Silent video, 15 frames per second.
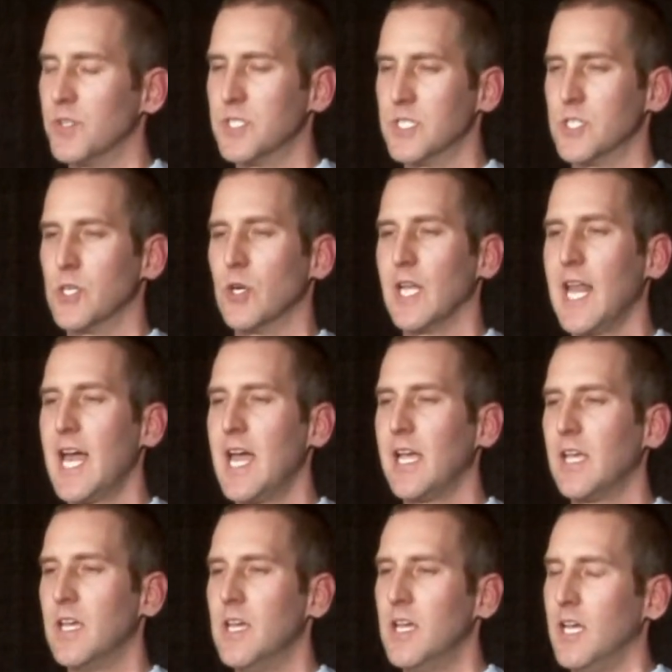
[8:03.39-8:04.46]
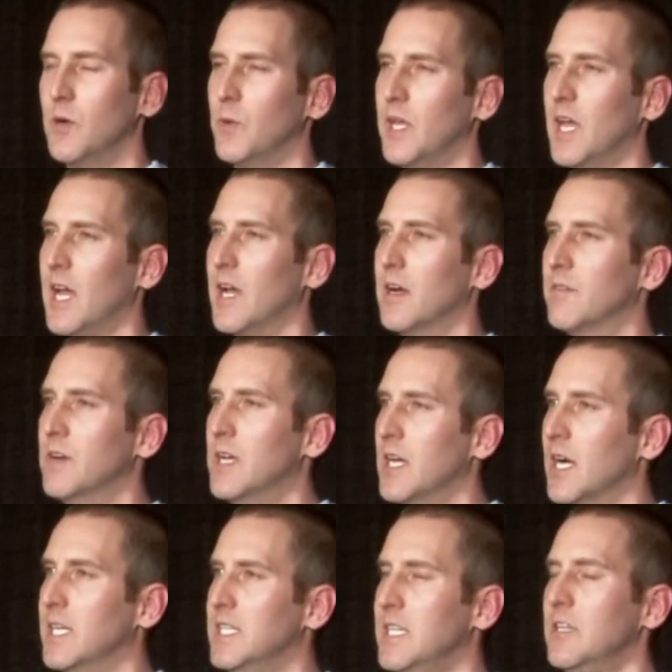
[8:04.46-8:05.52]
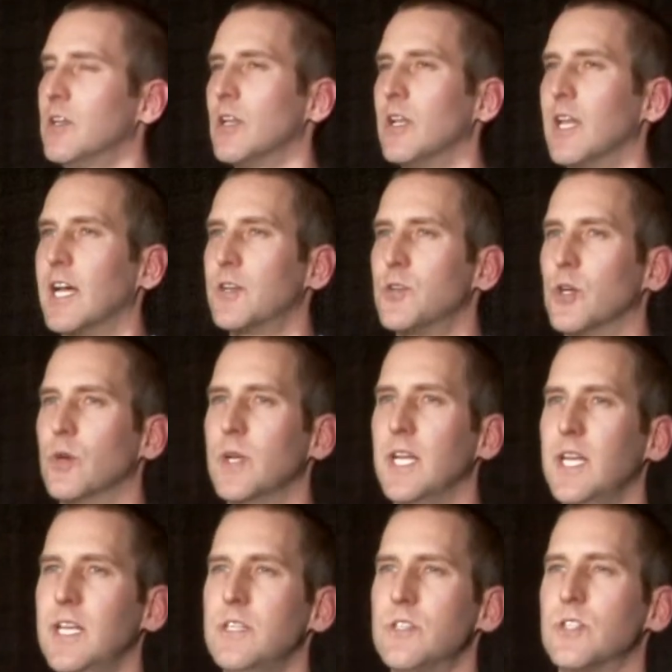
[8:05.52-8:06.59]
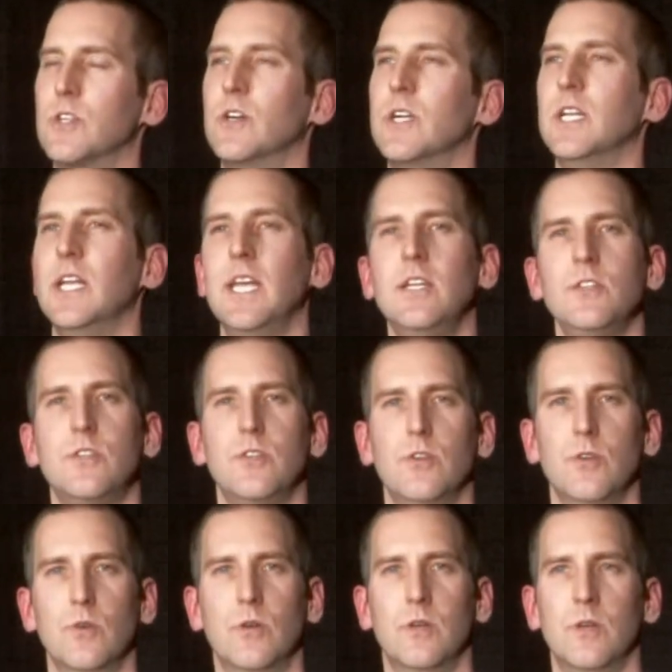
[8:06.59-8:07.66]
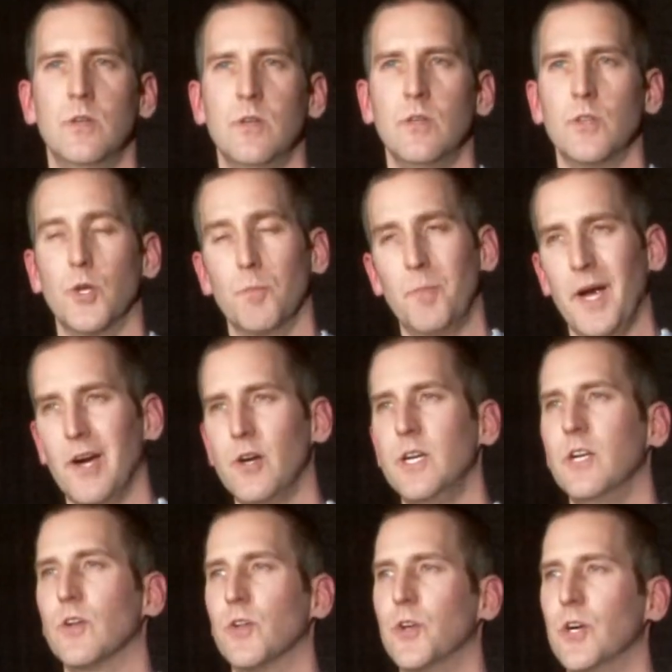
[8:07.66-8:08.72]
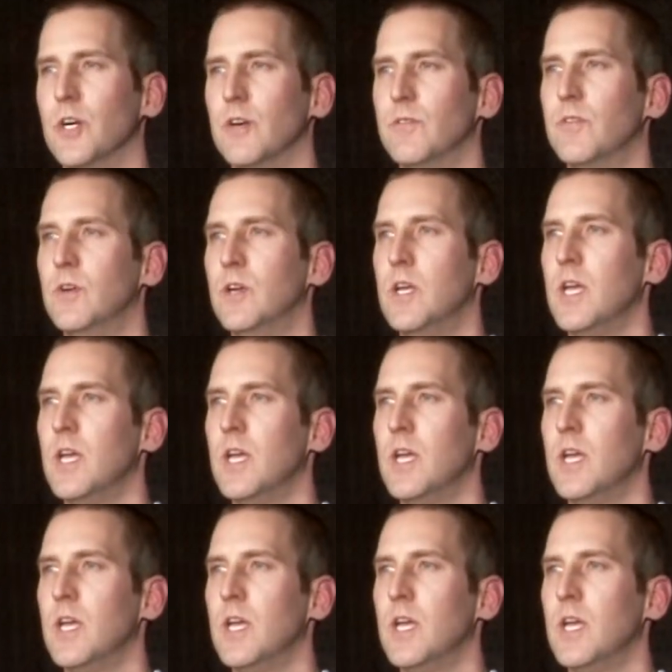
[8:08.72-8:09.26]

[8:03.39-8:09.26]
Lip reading: This is their leg, and we have a needle electrode inserted into their perineal nerve,